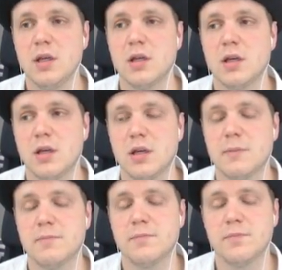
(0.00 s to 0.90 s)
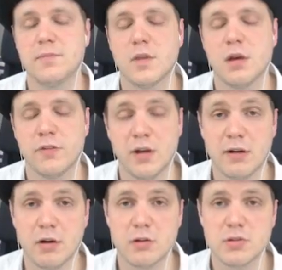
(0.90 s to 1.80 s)
um, of her
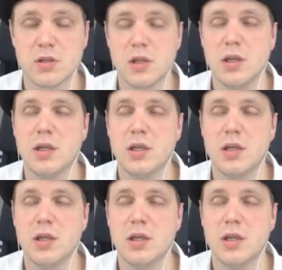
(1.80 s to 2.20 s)
arrows.